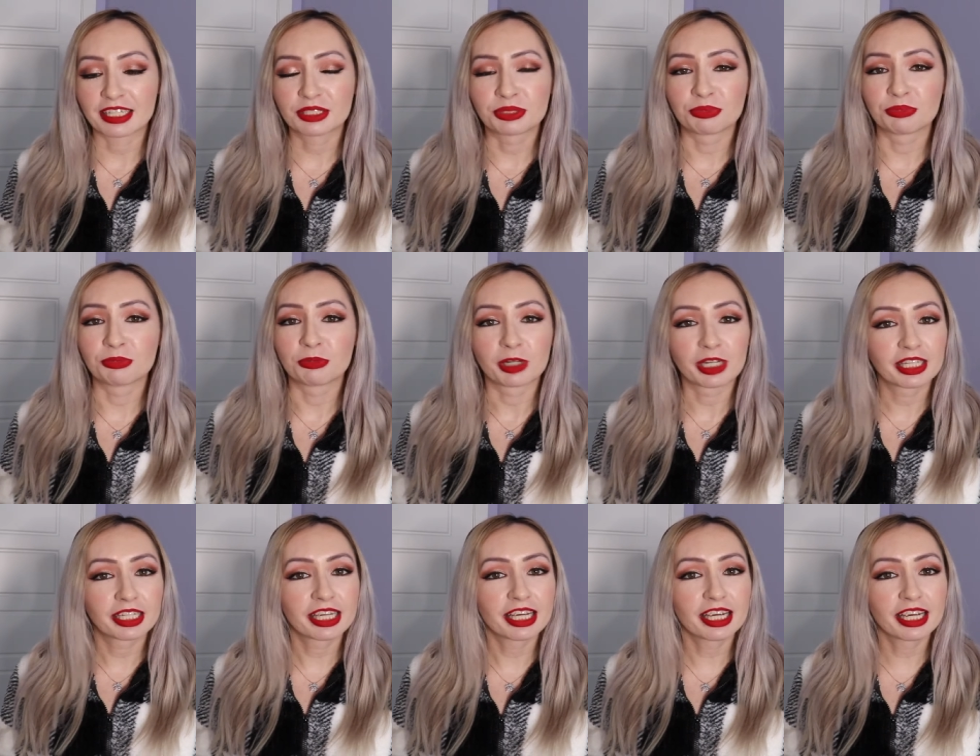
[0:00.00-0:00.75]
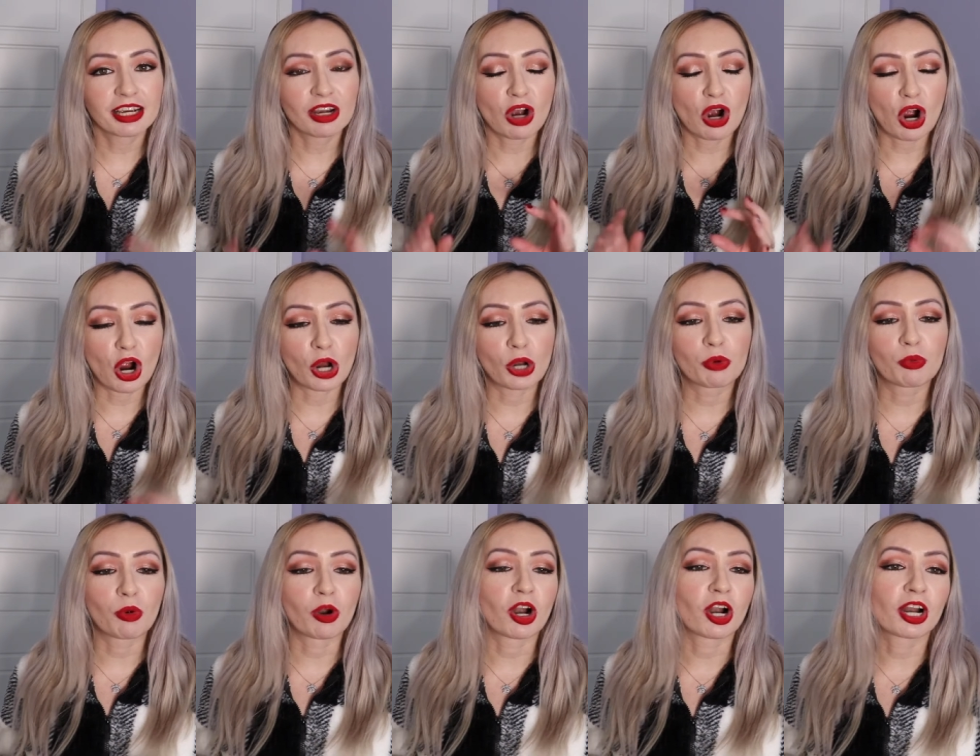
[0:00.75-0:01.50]
It's really
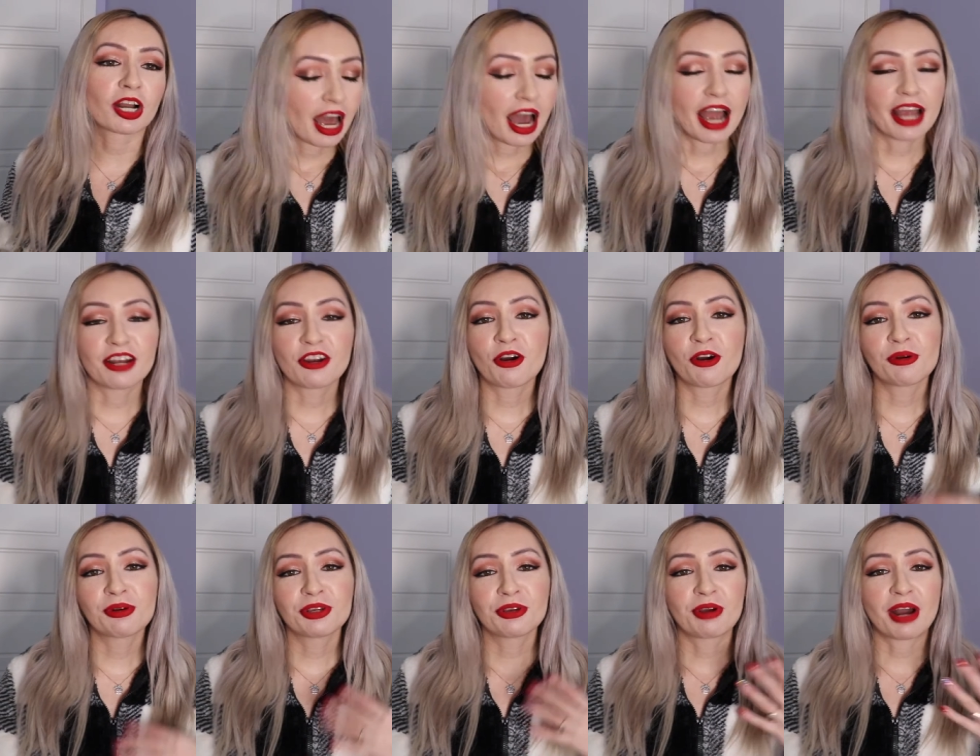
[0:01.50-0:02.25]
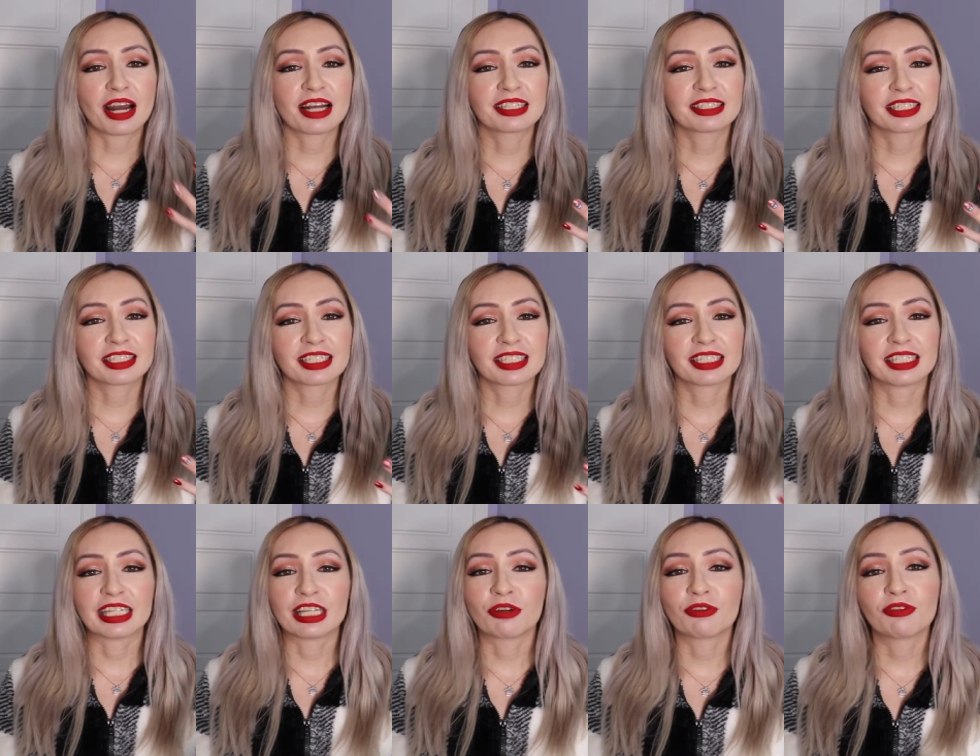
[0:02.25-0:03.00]
hard work. I know you guys get
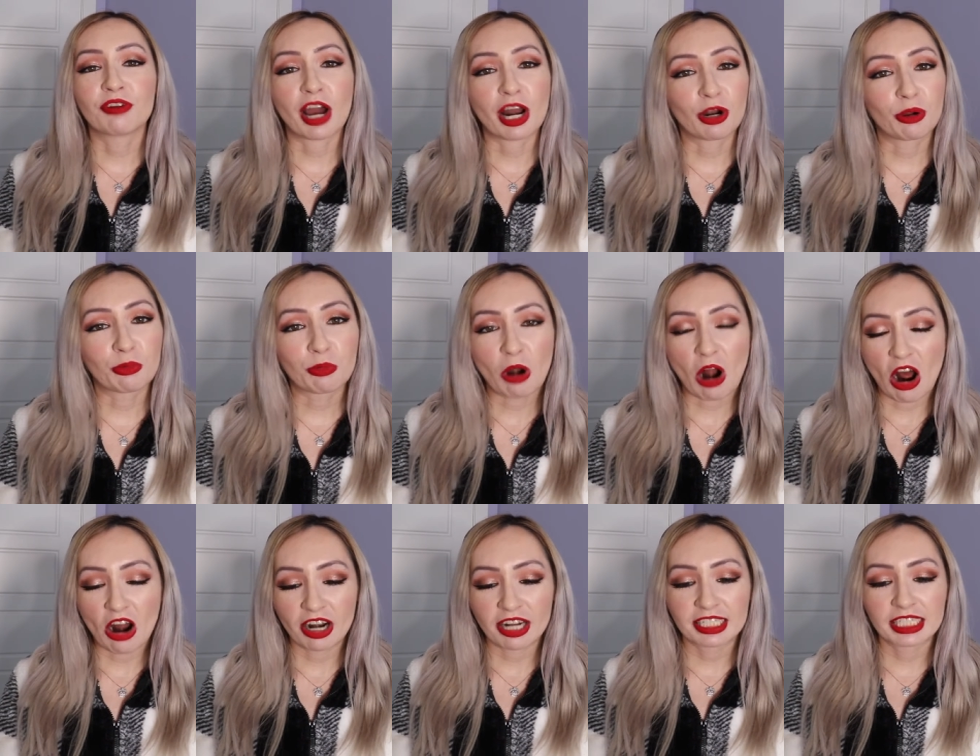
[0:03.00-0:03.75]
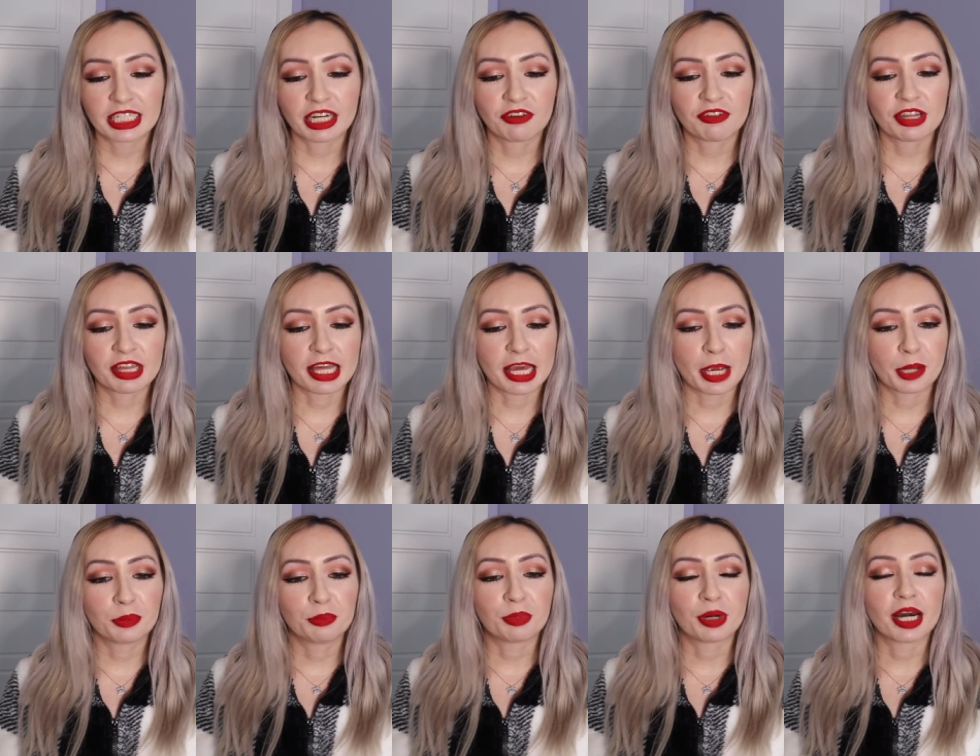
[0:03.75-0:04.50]
to see the final product and
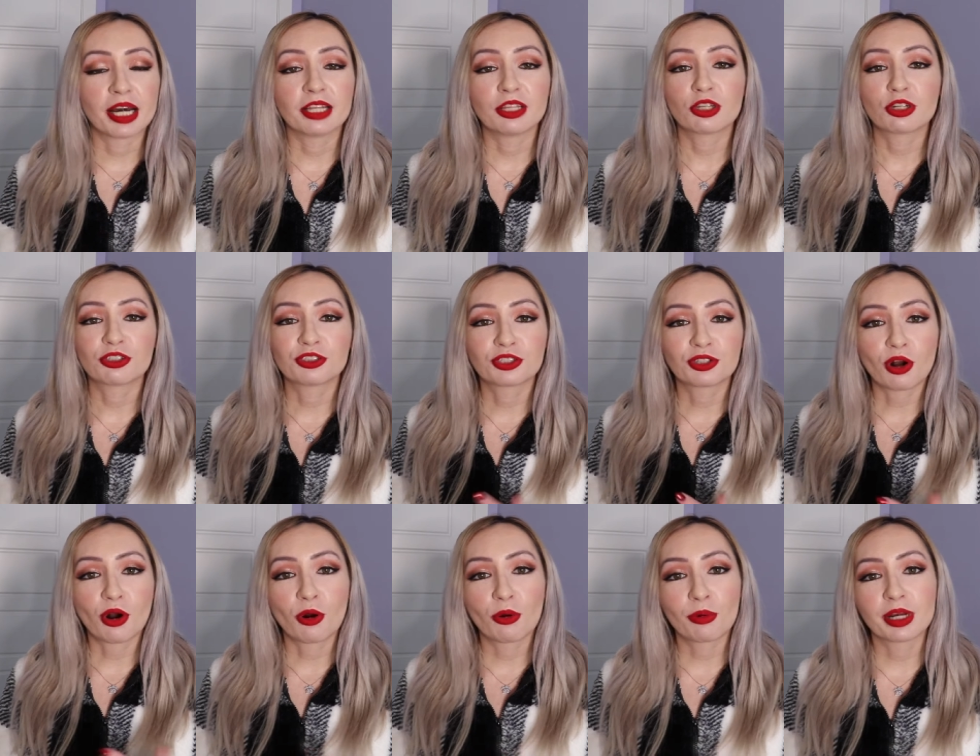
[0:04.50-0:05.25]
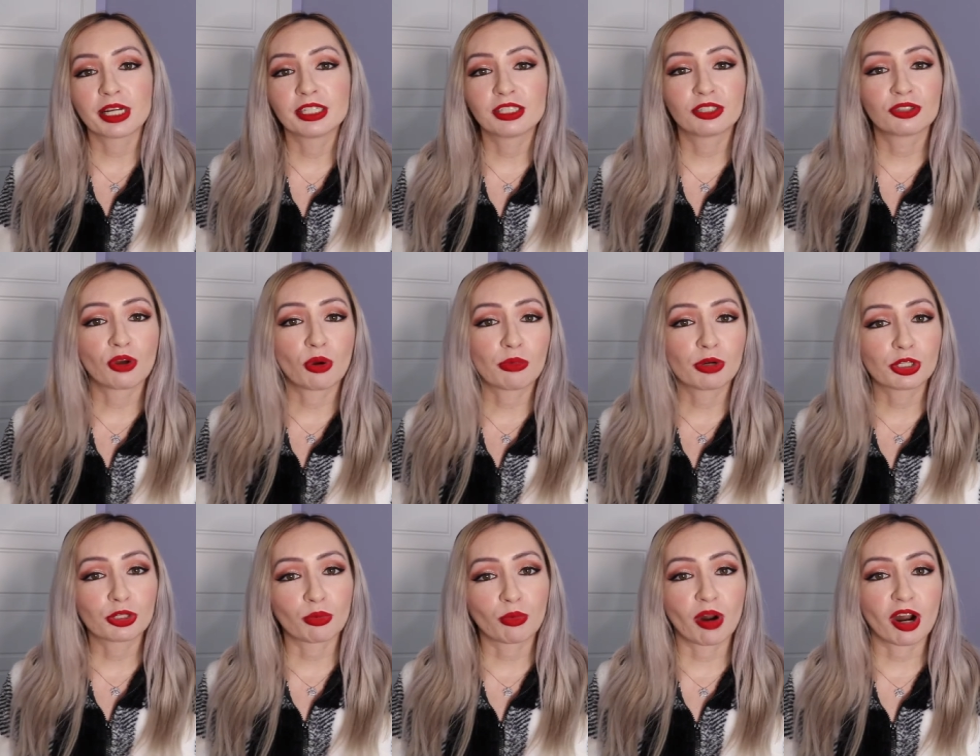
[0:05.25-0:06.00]
everything, but there's always so
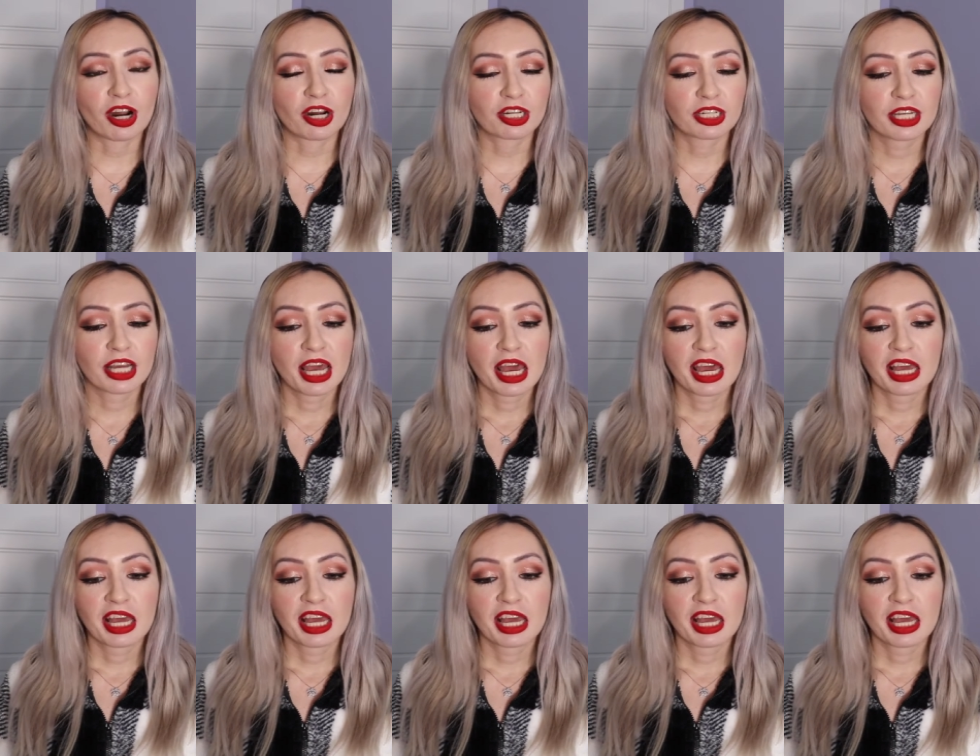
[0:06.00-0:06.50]
much work